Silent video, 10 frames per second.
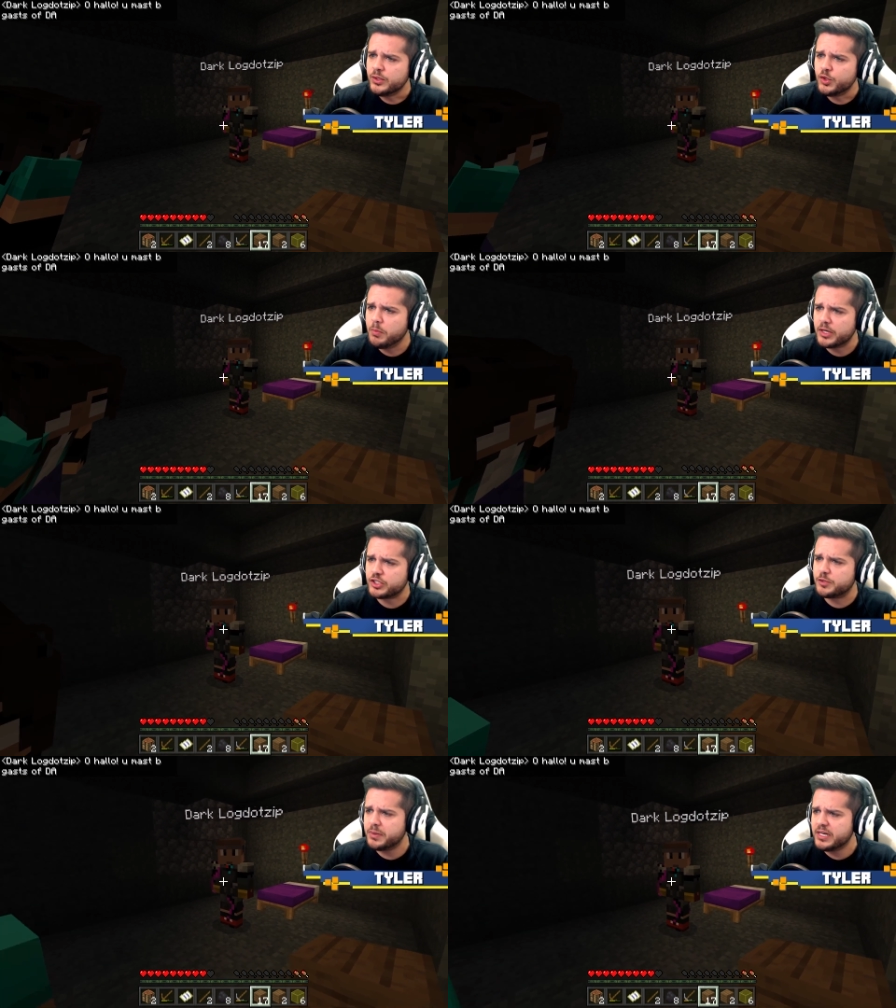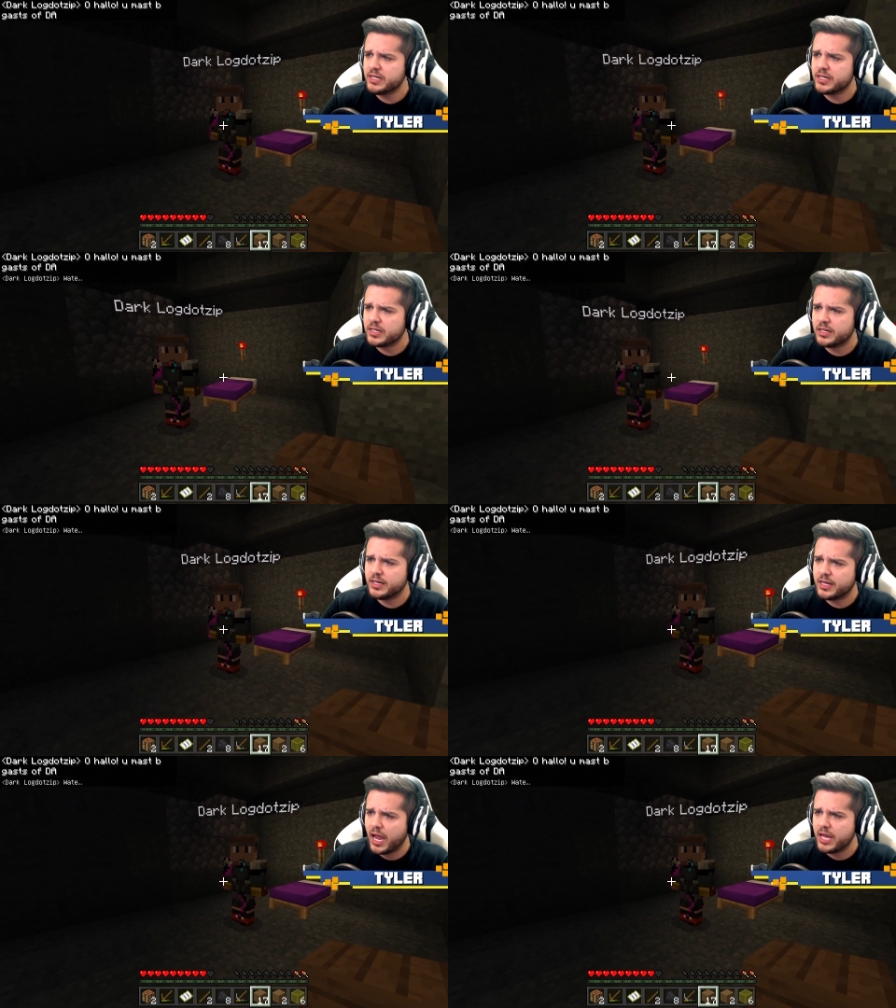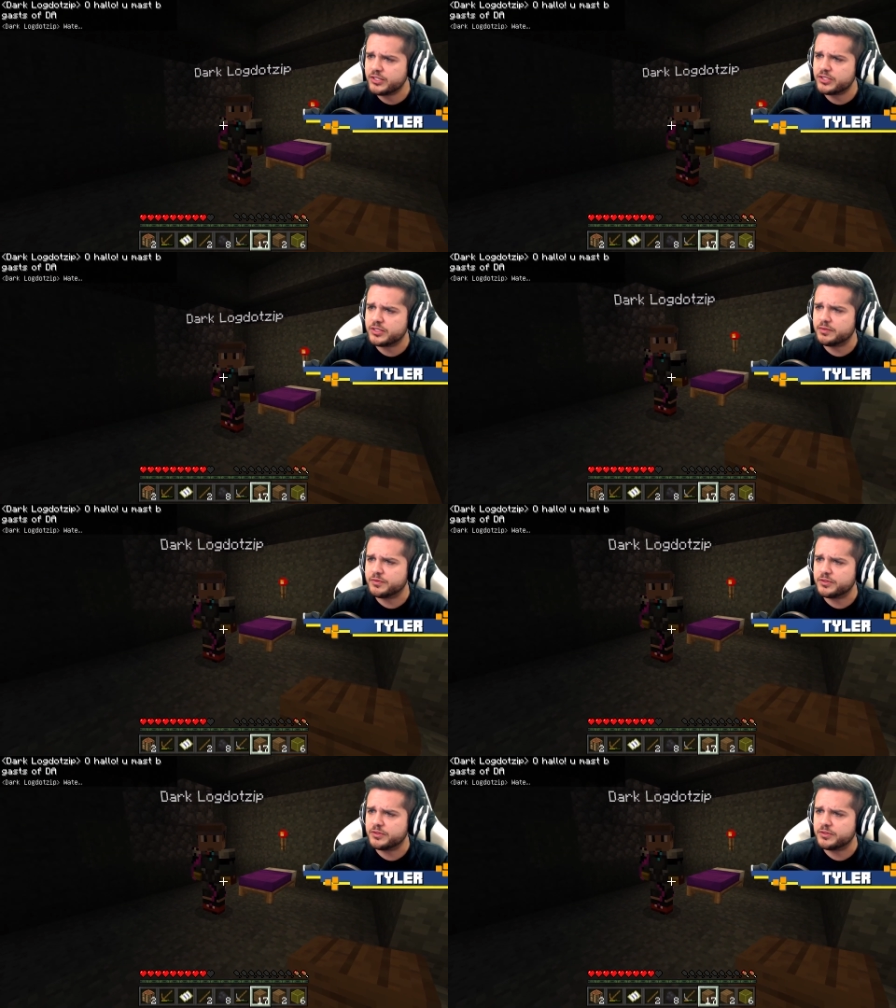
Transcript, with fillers: You must be guests of